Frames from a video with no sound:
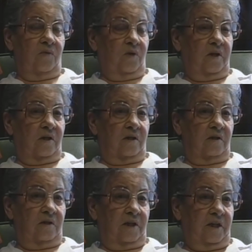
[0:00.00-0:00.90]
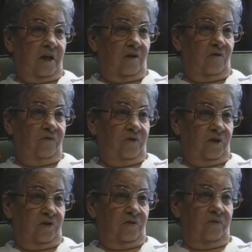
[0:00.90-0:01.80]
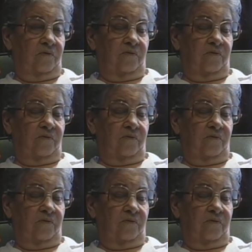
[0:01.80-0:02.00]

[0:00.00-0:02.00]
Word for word: we got laid off, you know,